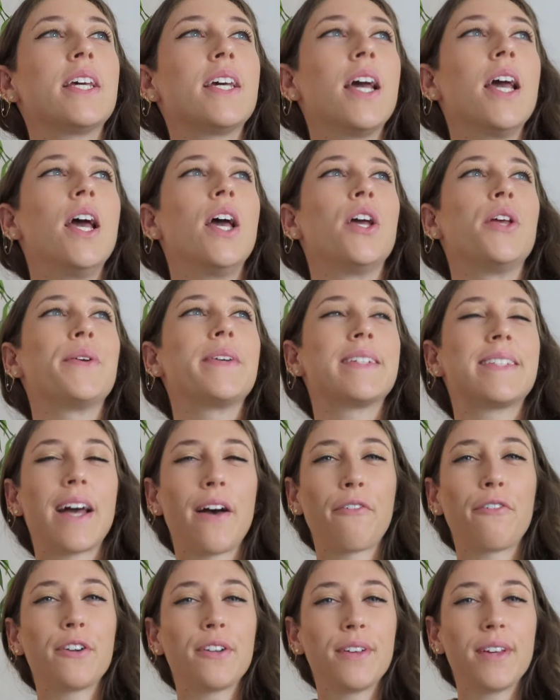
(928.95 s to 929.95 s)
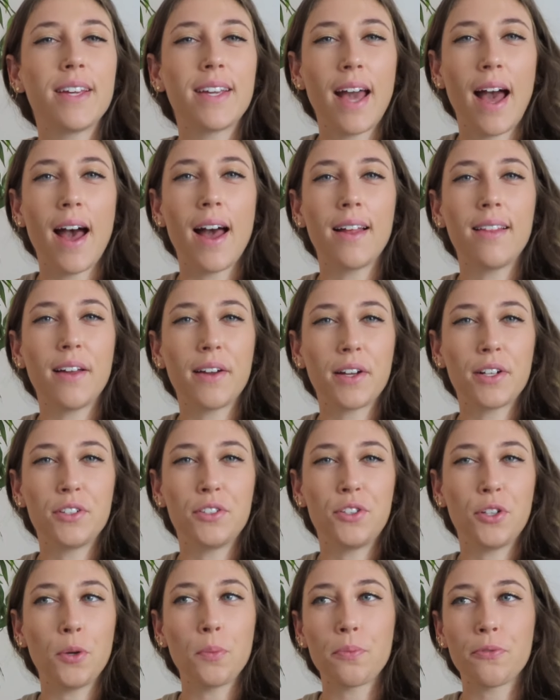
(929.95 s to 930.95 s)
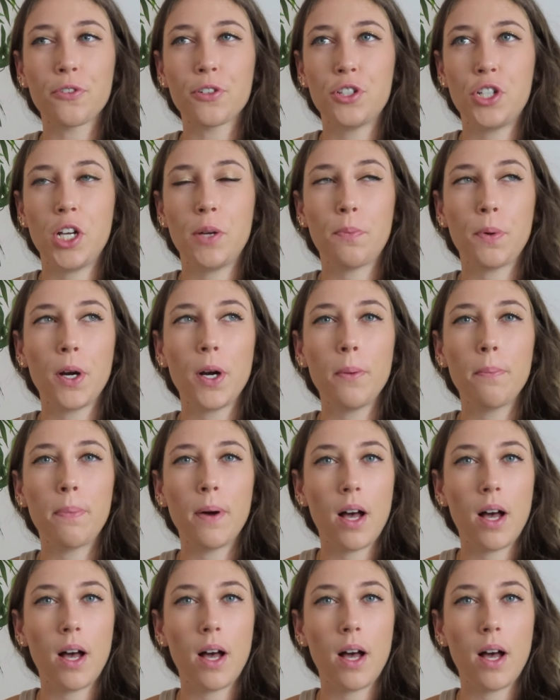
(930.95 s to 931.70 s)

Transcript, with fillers: You could definitely get like a dupe for cheaper,